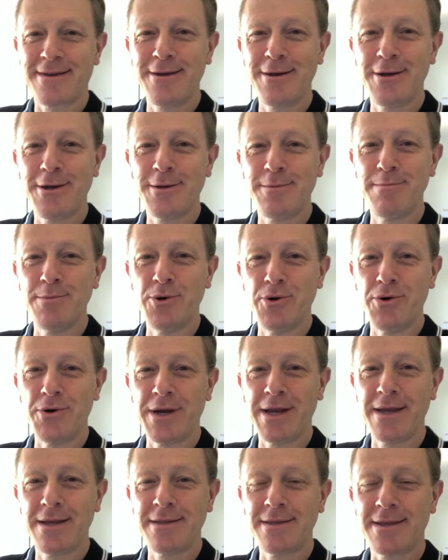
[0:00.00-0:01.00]
Good
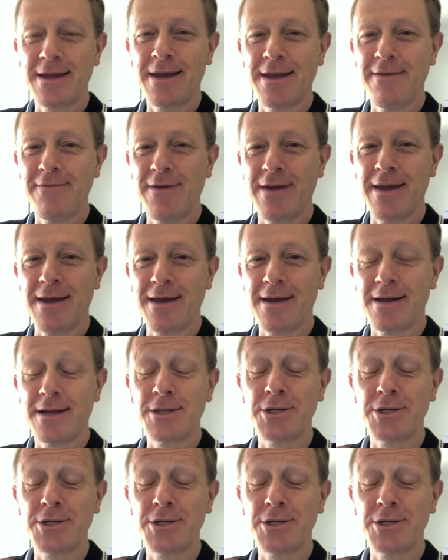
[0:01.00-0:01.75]
morning, Dave here.